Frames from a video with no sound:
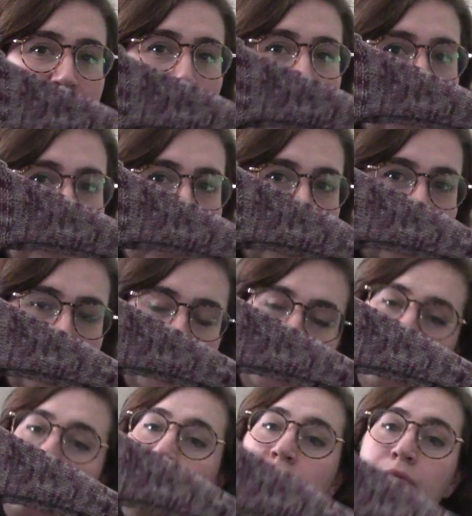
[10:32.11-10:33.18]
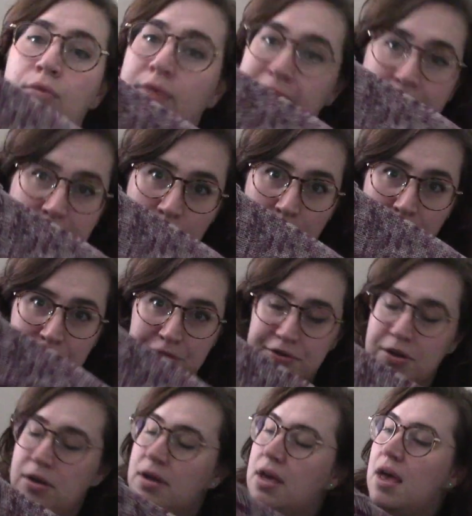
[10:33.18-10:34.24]
Colorado. It's very
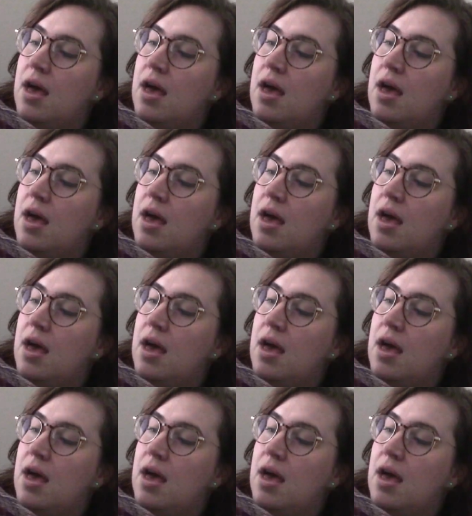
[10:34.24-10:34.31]
wonderful.